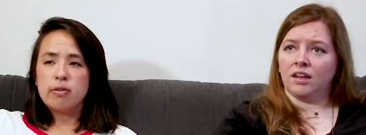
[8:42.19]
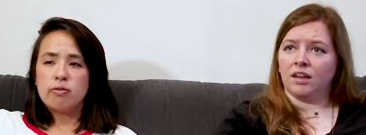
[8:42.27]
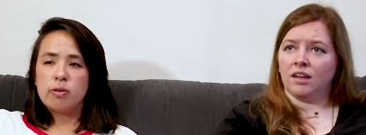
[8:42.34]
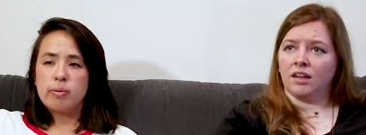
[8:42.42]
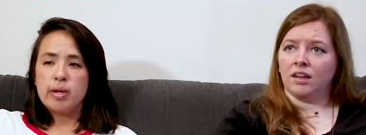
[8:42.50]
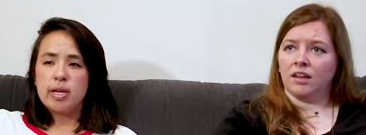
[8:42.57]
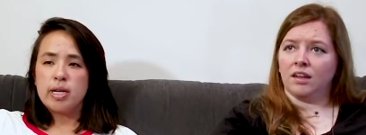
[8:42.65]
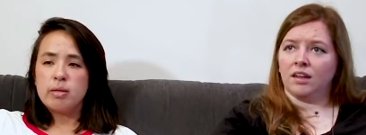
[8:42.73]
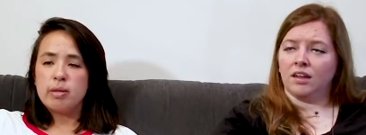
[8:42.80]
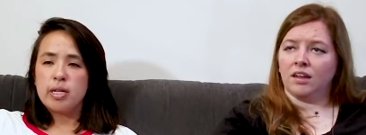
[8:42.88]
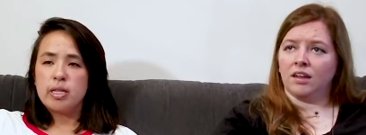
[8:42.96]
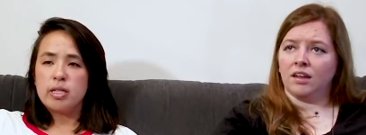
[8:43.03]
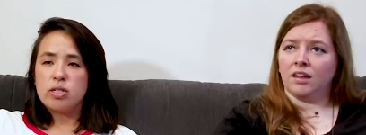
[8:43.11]
Speaker 1: it for money,
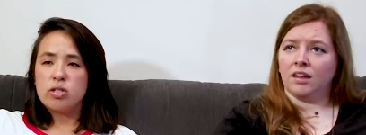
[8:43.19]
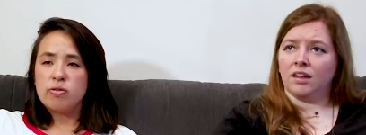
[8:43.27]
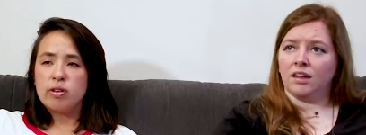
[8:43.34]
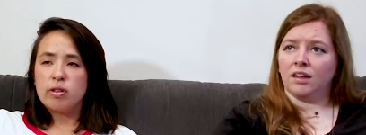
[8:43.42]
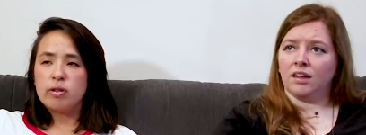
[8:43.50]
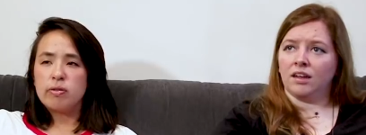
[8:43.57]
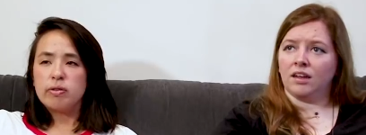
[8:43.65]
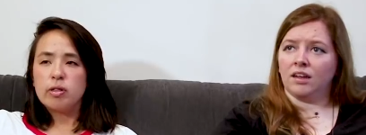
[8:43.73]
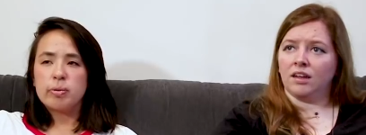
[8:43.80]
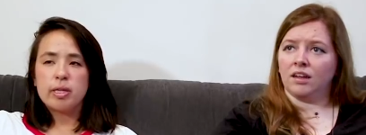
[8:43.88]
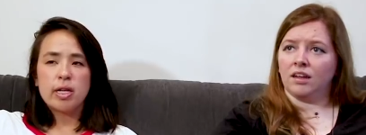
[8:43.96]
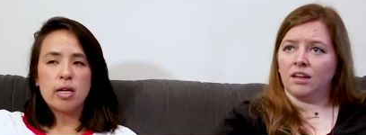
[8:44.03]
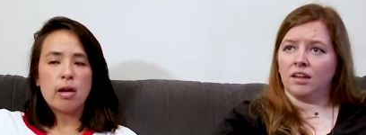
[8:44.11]
but I think she fell in love with
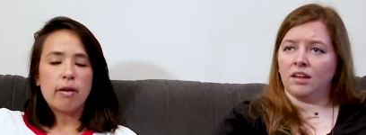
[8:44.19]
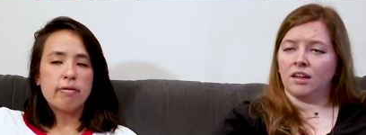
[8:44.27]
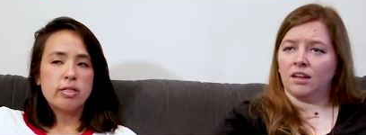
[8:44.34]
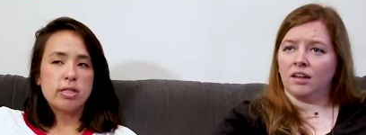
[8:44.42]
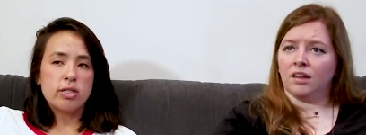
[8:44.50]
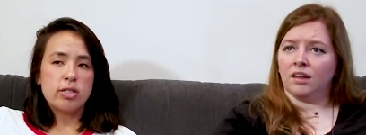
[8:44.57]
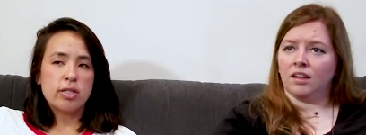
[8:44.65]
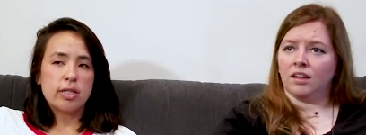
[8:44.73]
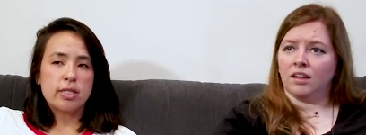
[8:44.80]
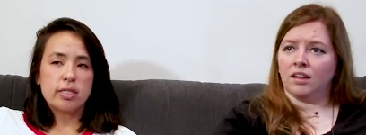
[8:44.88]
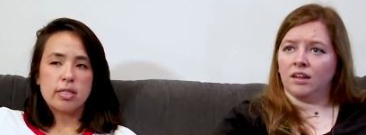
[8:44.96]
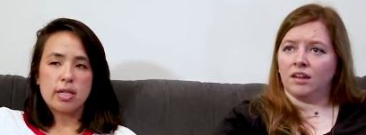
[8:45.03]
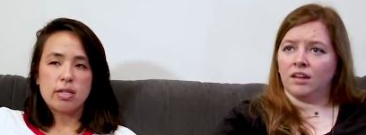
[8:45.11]
her. But then obviously she
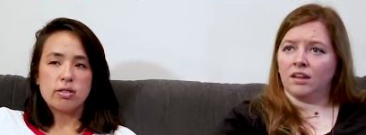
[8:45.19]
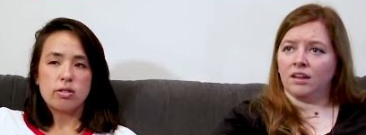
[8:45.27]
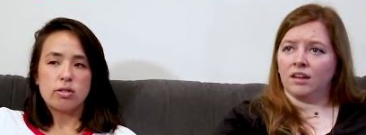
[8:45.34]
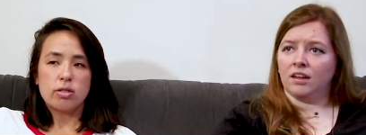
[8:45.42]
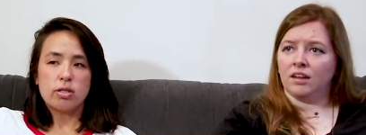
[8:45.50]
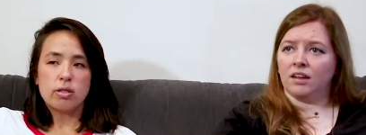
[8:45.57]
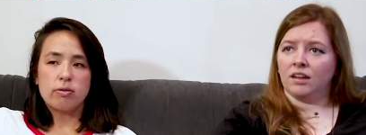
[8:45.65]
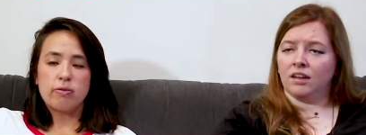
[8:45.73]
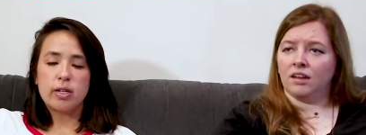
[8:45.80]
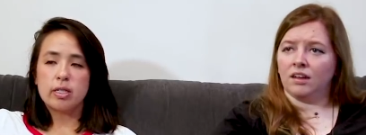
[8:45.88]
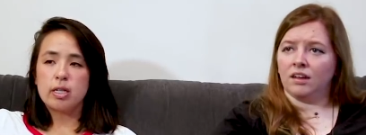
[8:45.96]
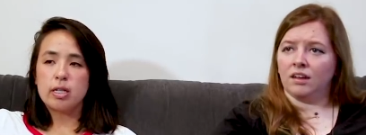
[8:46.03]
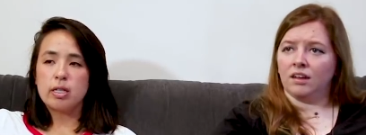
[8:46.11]
like sends her to the
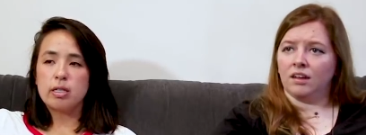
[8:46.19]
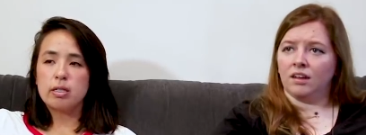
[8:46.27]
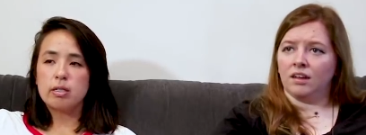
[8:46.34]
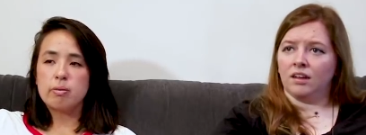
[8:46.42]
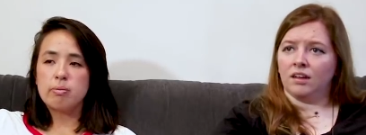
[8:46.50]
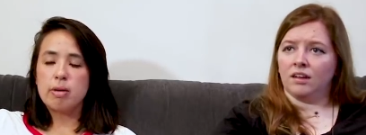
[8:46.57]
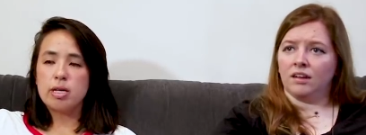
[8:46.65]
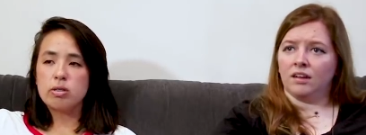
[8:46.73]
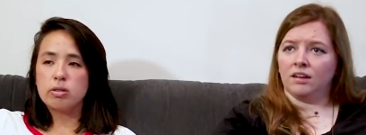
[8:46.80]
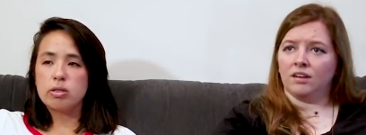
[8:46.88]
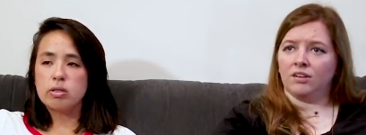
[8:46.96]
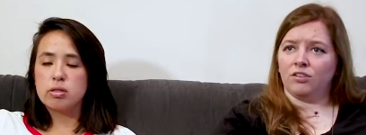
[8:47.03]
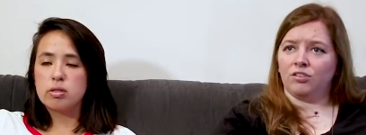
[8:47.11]
fucking
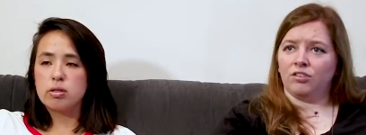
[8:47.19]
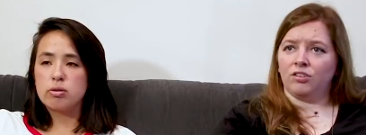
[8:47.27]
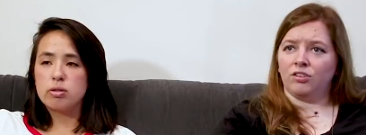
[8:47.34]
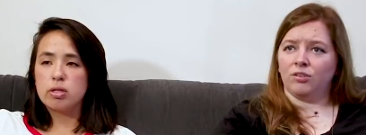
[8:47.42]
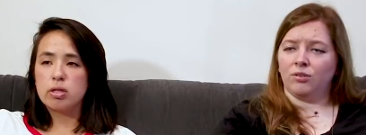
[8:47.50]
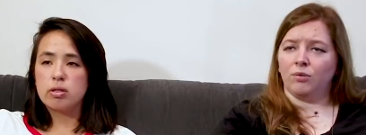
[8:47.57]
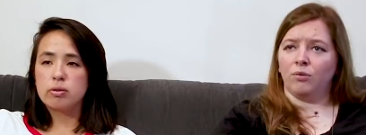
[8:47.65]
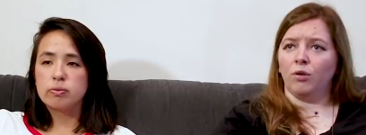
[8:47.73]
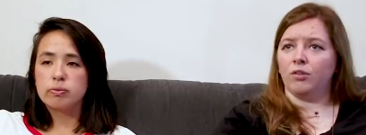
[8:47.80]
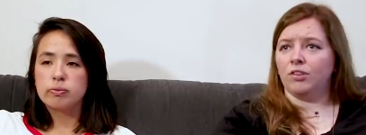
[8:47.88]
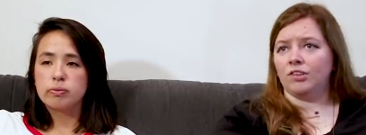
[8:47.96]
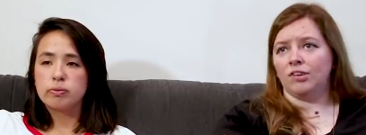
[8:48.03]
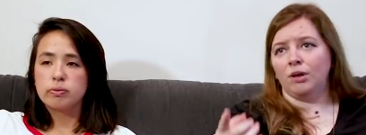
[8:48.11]
mental institution. She's still,
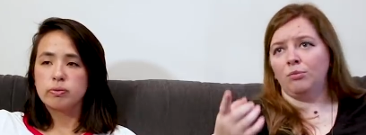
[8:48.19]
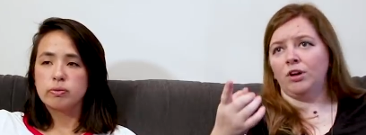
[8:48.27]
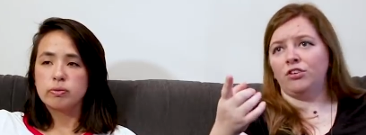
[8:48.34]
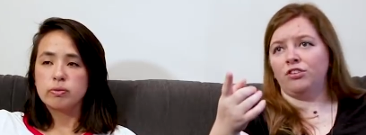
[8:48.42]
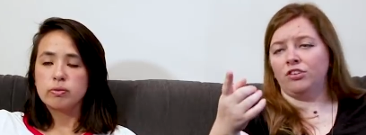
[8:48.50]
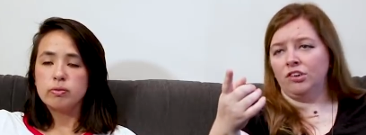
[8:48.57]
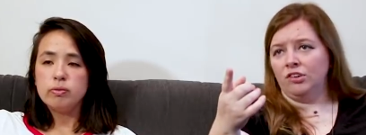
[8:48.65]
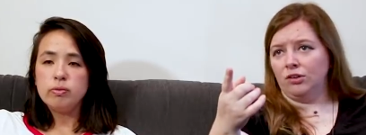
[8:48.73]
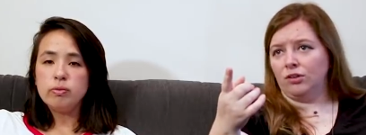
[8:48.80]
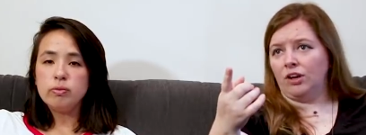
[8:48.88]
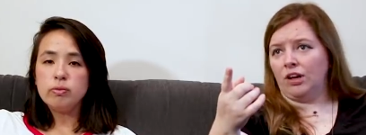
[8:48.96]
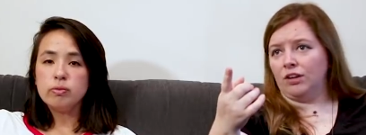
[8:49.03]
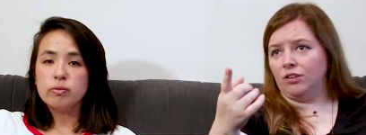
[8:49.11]
well,
Speaker 2: the same way she
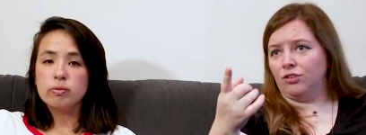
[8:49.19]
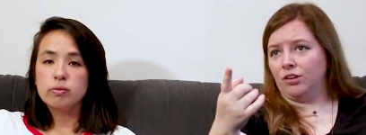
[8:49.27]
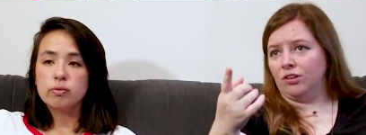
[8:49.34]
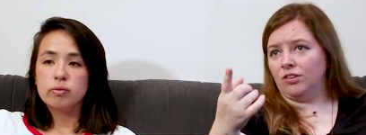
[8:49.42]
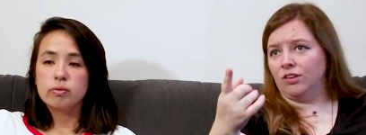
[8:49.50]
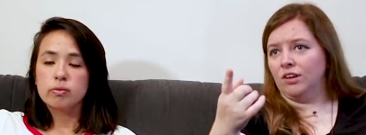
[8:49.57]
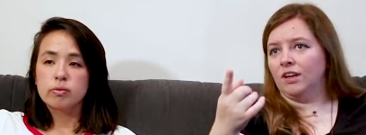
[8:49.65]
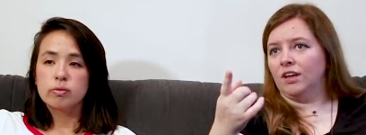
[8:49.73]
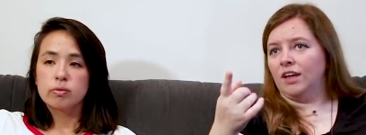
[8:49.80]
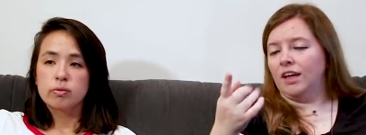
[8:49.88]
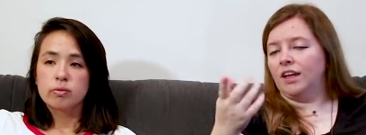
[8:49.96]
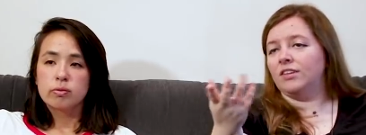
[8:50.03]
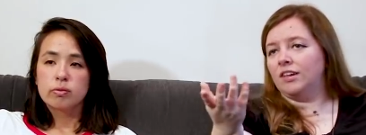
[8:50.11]
still kind of tries.
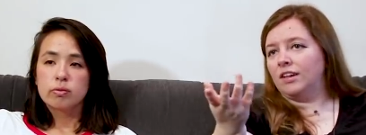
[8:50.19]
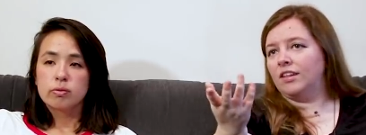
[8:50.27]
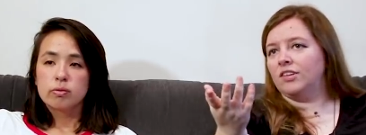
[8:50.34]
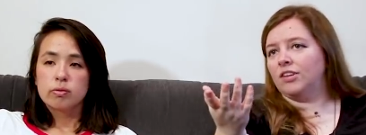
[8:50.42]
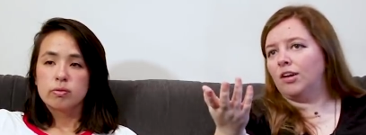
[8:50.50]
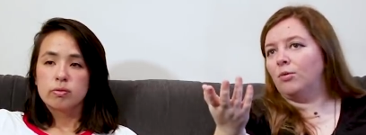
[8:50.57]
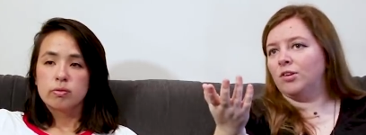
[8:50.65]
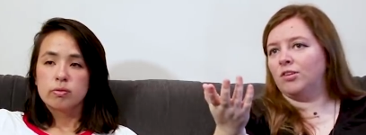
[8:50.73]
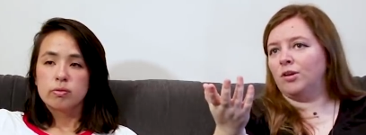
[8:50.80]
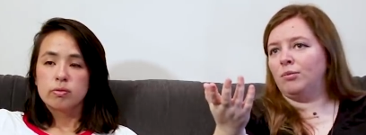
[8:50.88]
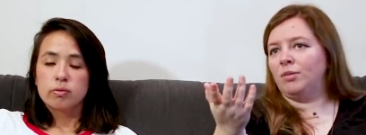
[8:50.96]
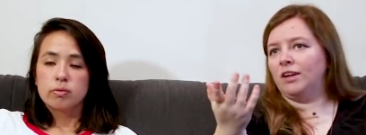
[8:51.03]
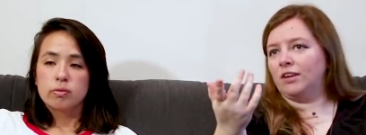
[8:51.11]
It, it's almost the
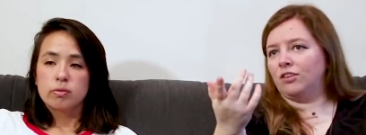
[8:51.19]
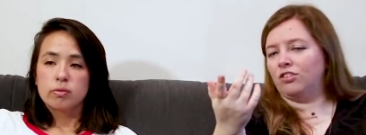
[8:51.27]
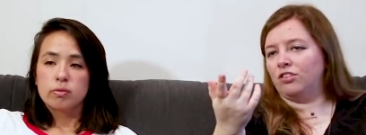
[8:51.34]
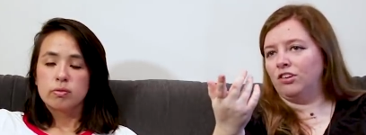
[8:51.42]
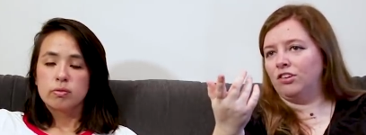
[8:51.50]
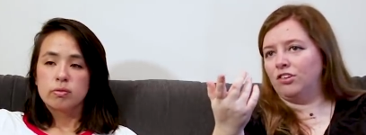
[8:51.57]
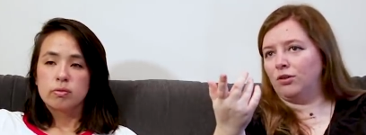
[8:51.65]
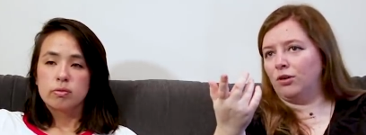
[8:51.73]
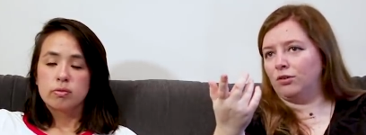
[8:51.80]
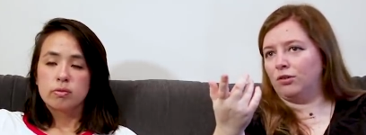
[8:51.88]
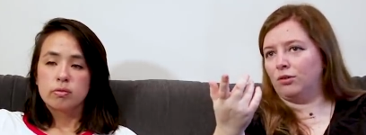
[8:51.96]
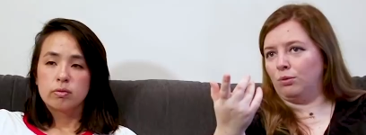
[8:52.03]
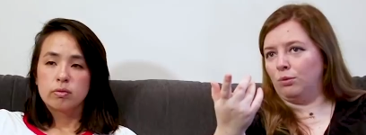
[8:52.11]
same thing because she still
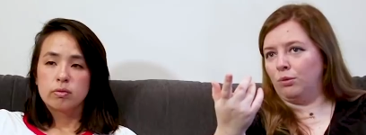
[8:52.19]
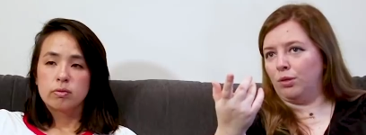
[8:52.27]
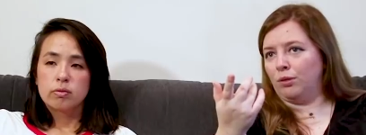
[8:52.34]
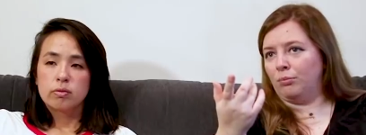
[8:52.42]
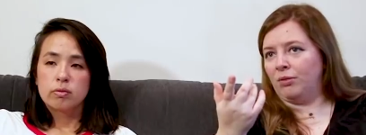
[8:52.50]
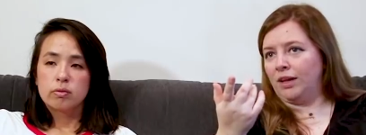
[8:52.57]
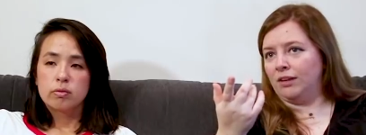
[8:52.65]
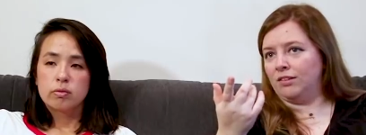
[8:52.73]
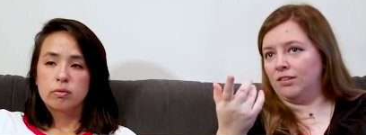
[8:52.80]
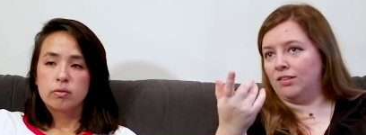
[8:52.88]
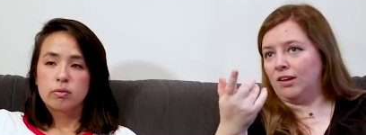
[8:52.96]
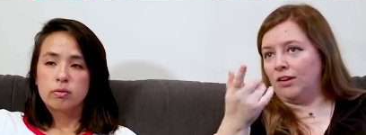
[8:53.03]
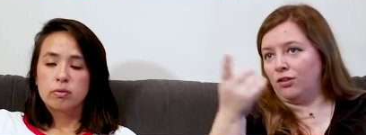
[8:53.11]
goes through with the plan
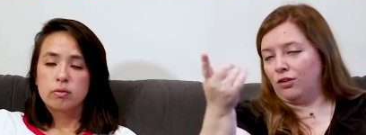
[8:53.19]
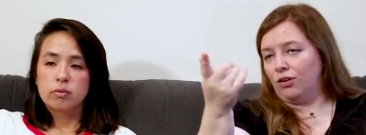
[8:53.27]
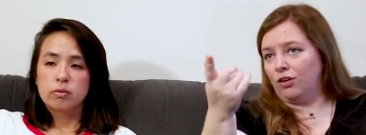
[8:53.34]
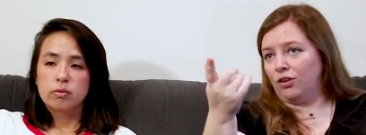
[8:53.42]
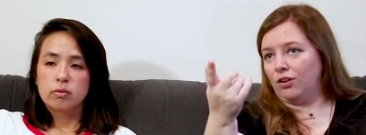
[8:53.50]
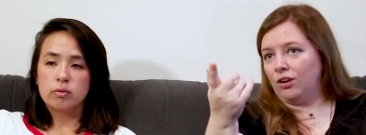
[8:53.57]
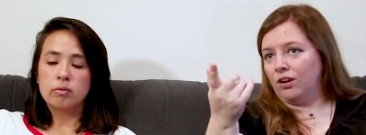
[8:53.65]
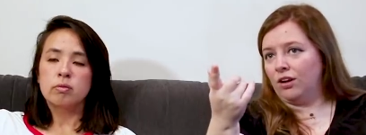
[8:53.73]
to send her. Mm